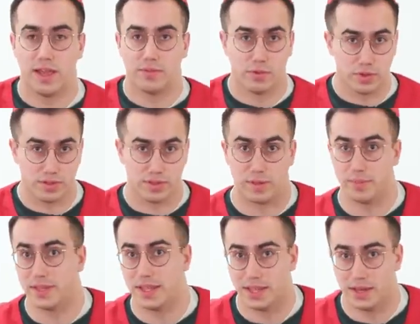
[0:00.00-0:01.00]
and Roses in
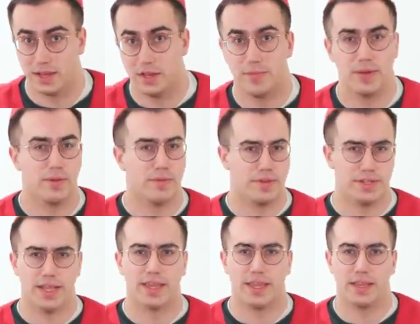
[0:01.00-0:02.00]
particular have been around for
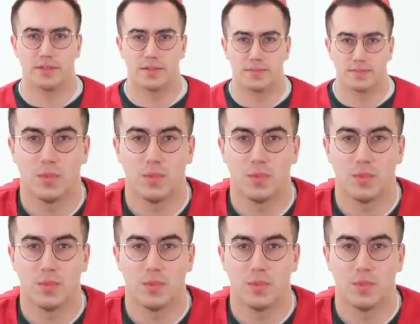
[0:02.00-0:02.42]
decades.